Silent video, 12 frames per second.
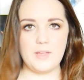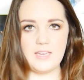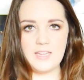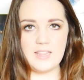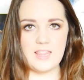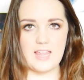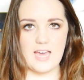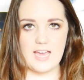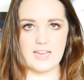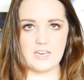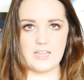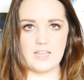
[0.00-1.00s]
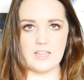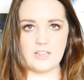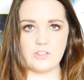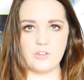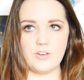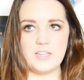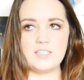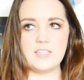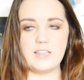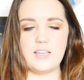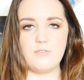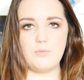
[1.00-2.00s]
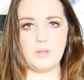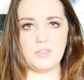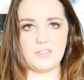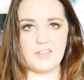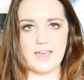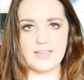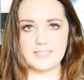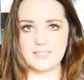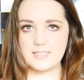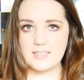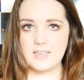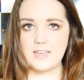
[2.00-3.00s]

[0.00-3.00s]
opinion that learning to live with less